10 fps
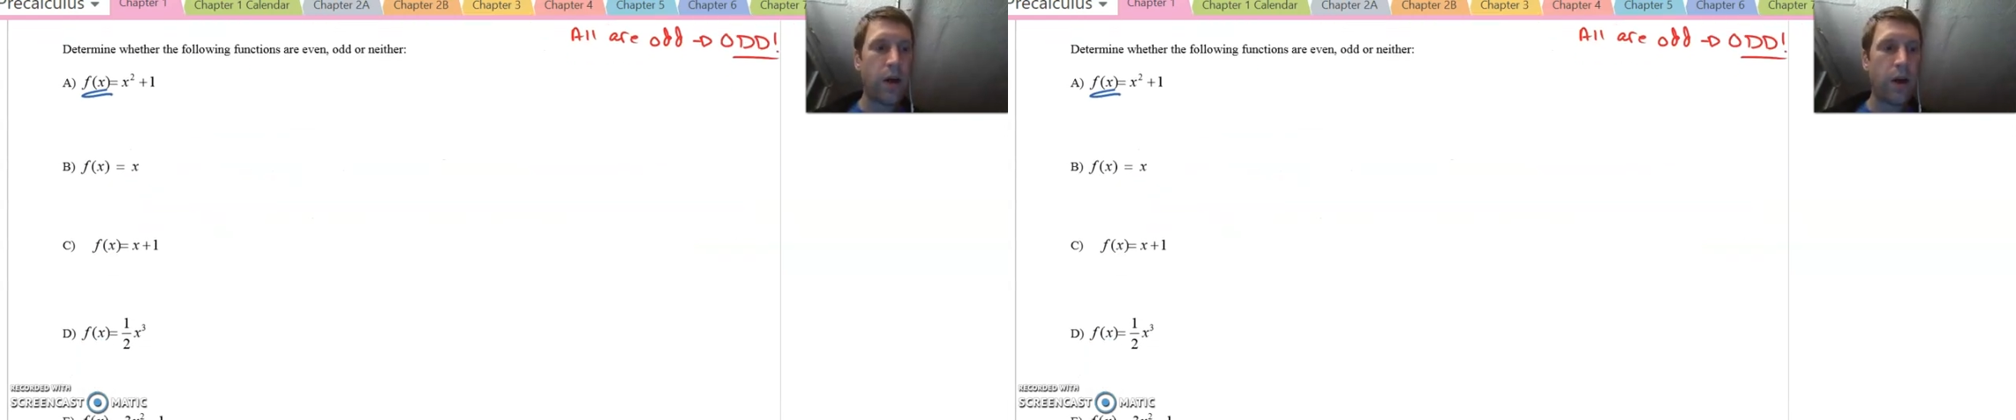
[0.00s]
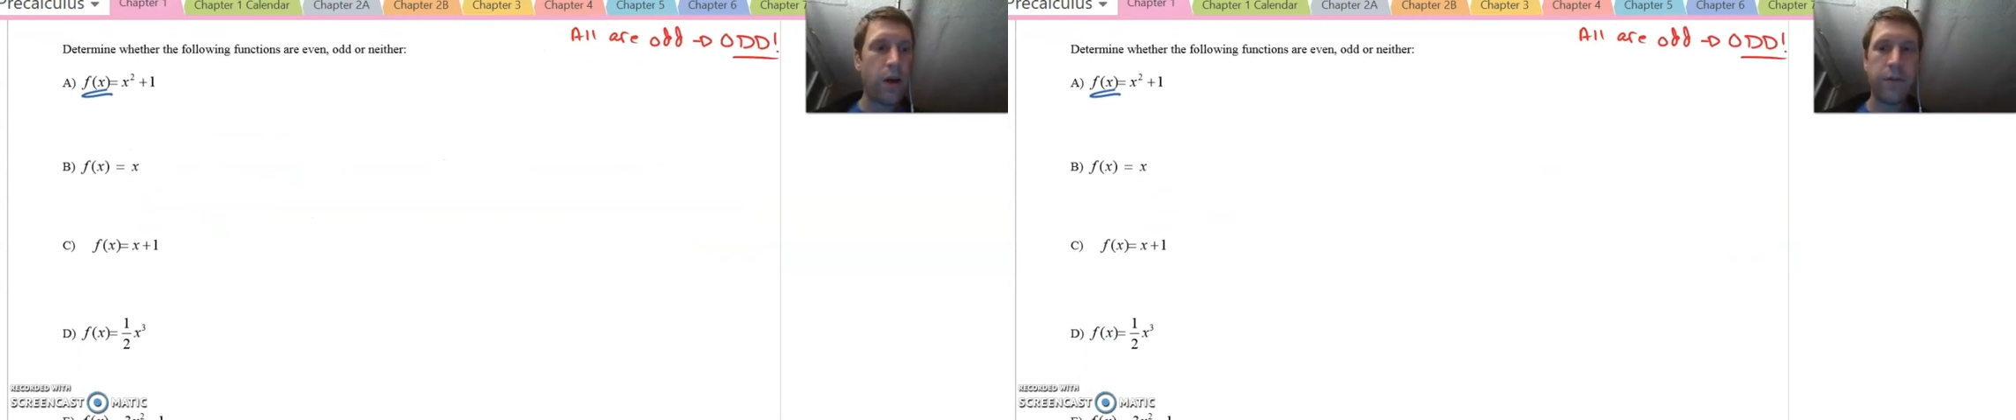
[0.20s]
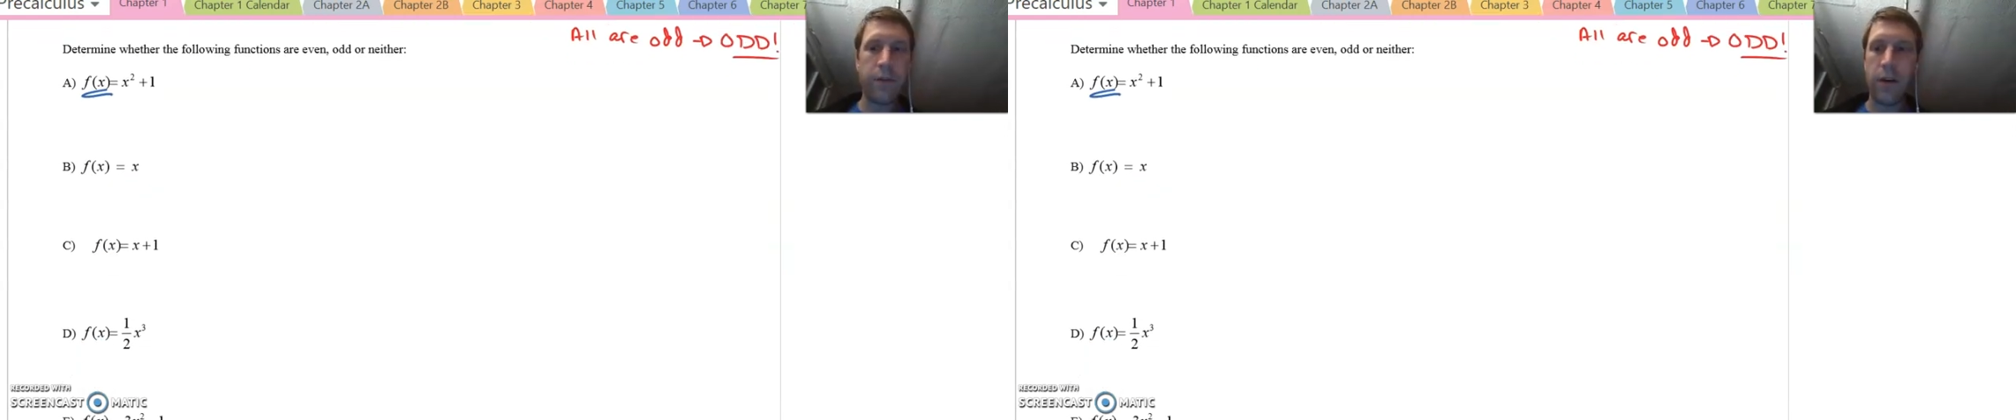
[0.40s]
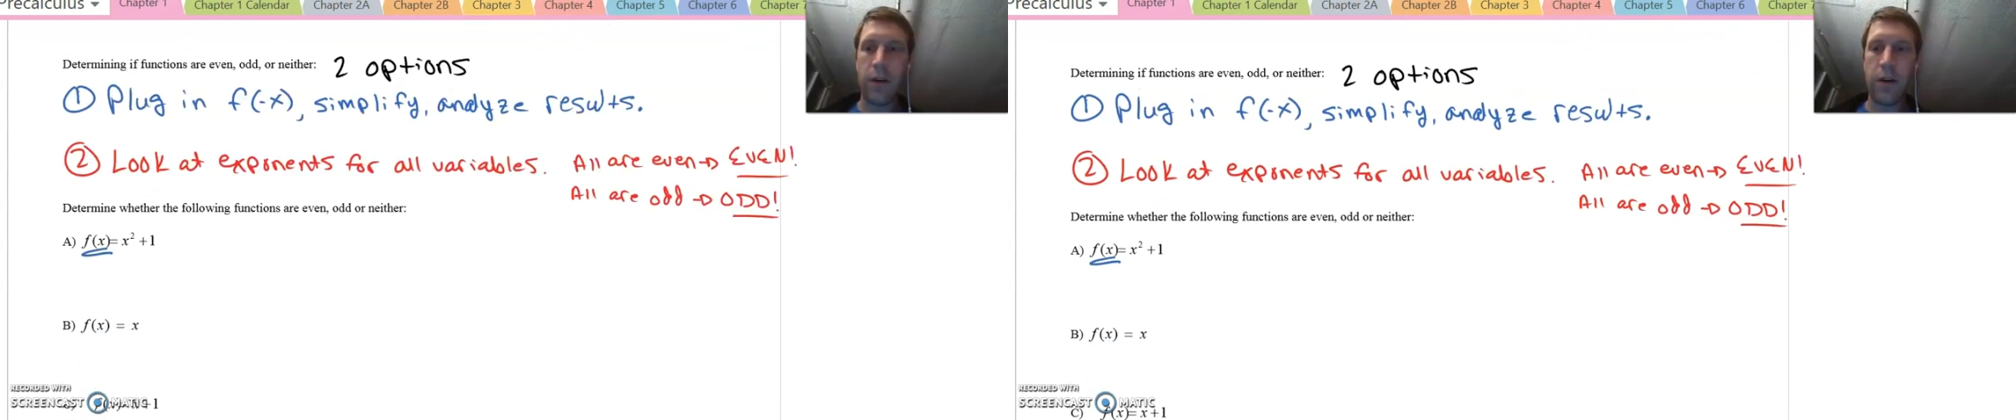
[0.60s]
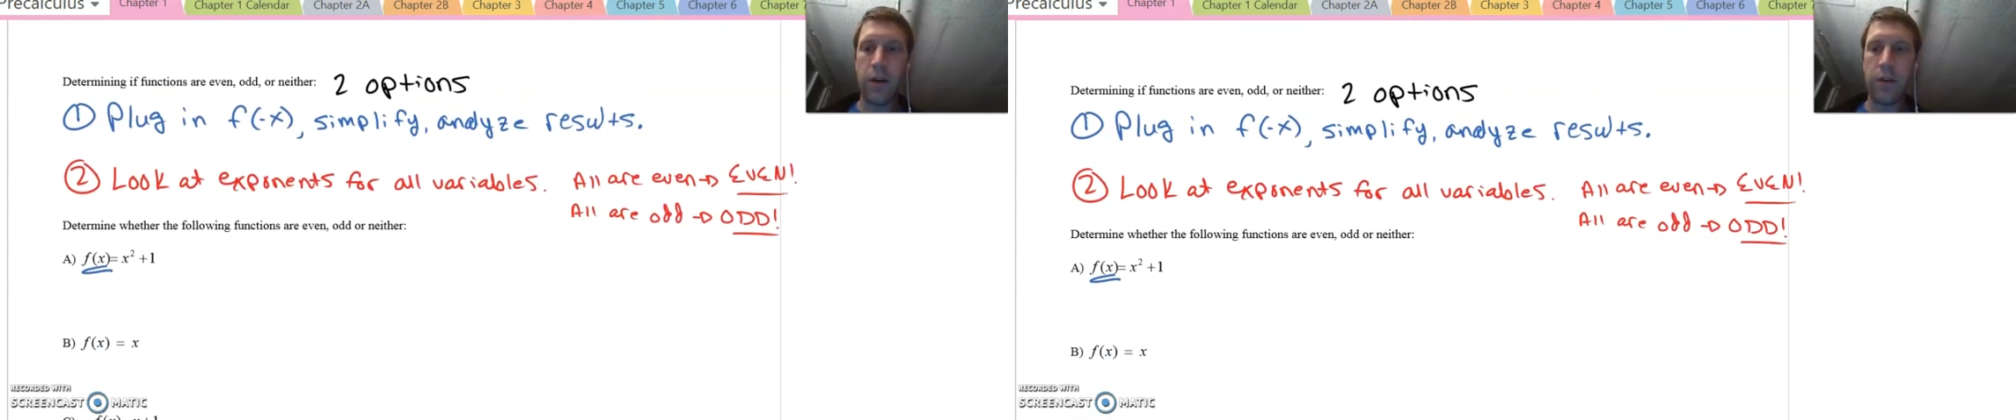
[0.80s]
f
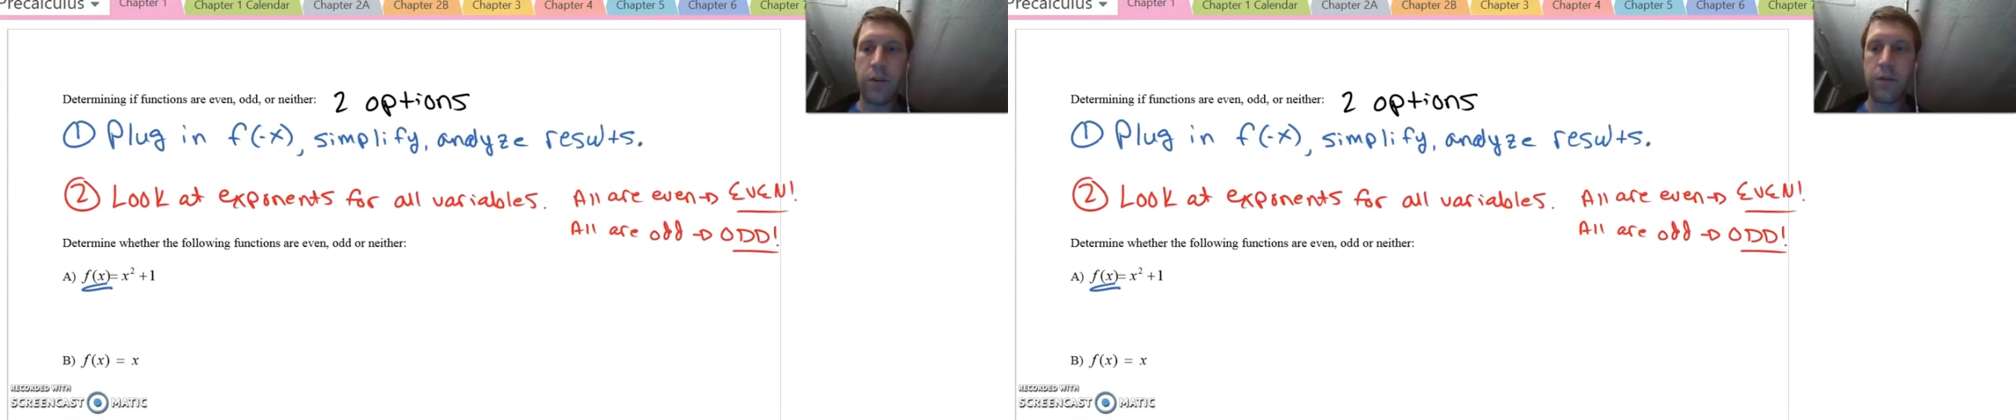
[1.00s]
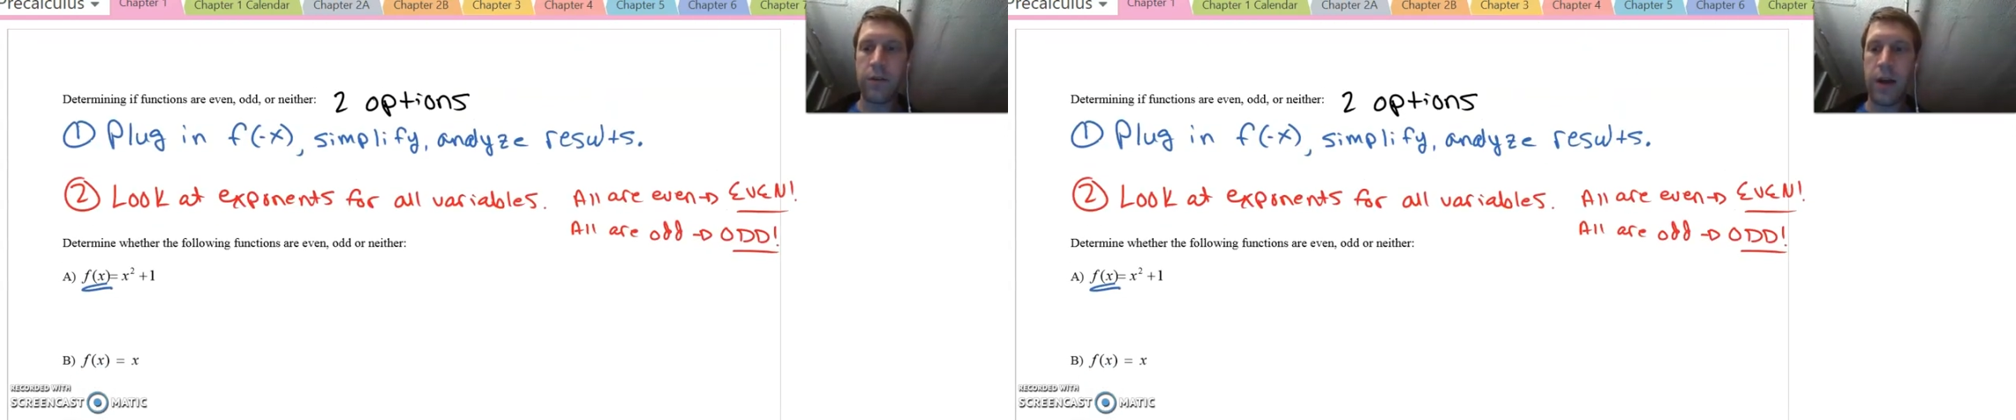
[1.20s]
of